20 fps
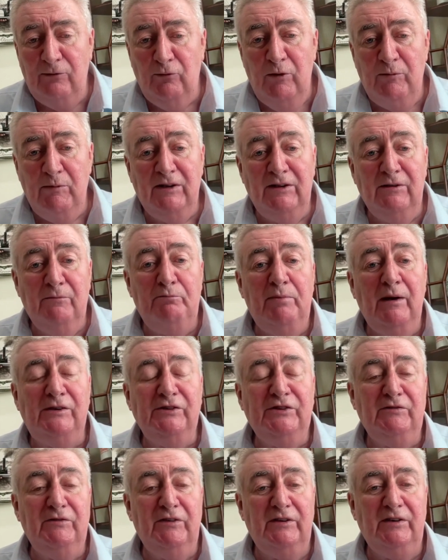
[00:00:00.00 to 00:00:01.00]
We made the
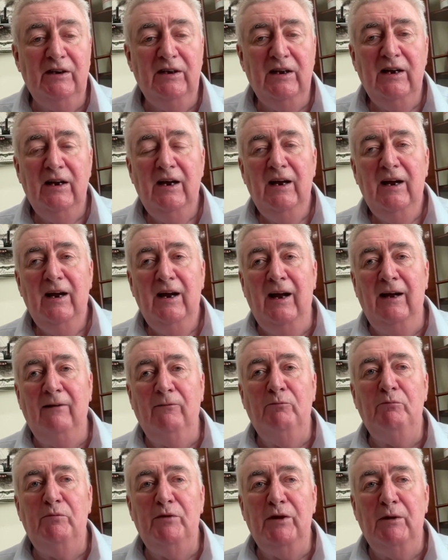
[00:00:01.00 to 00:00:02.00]
best of it.
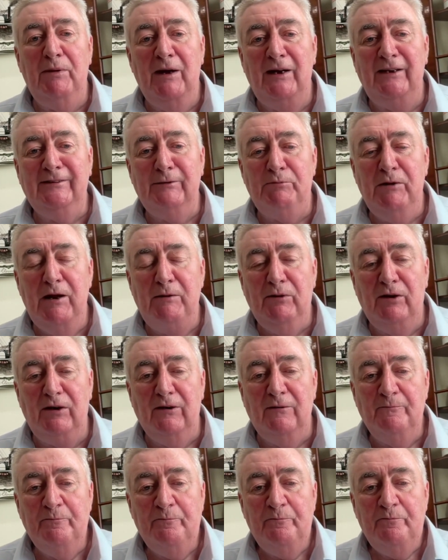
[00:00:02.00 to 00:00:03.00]
And the best of
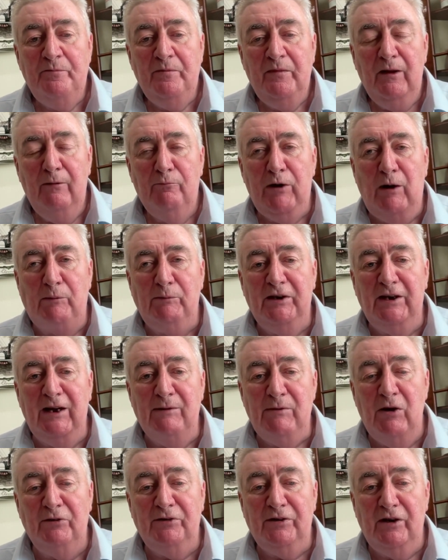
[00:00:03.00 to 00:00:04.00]
people probably came
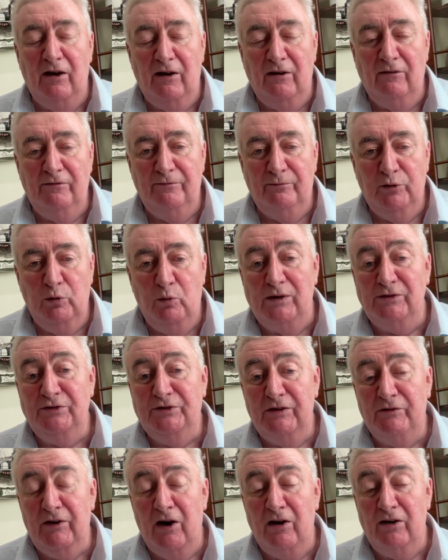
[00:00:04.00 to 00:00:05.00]
out of the west
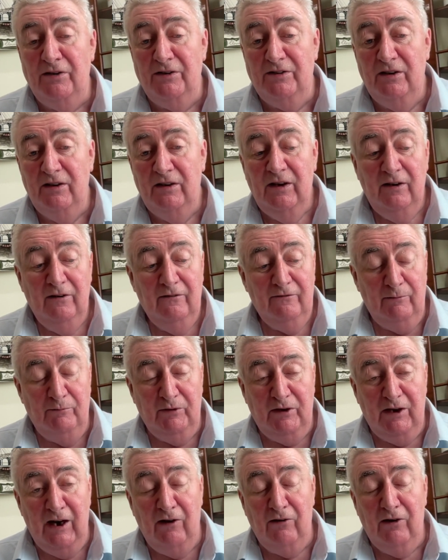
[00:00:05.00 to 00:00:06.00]
of Ireland, from
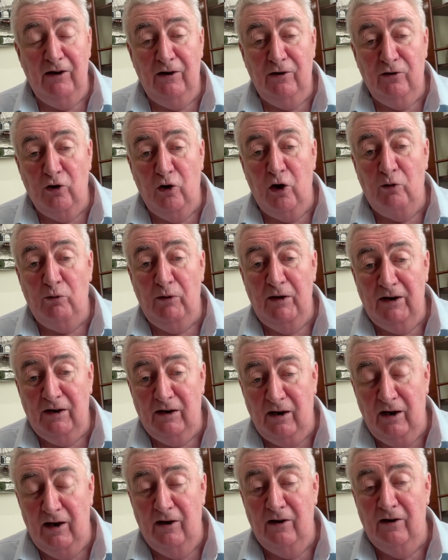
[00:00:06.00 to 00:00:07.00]
Kerry, Galway,
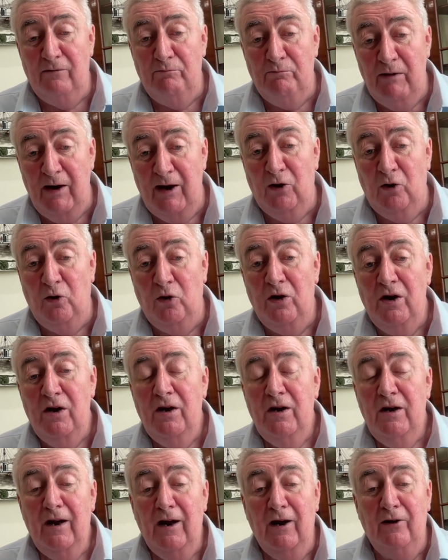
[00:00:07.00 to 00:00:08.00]
Clare, Mayo,
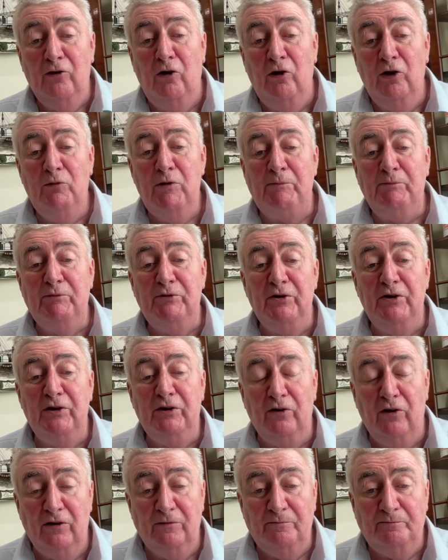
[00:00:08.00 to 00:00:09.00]
and all the way up to
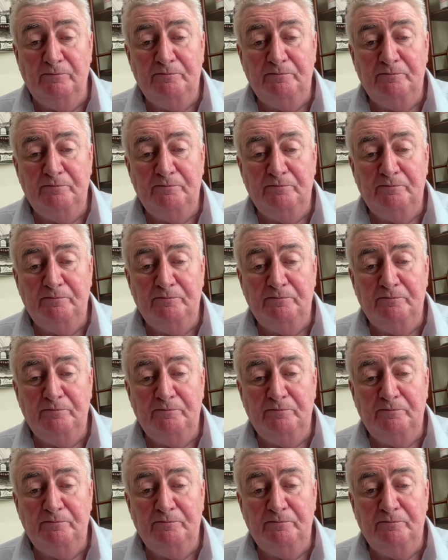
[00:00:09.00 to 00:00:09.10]
Donegal.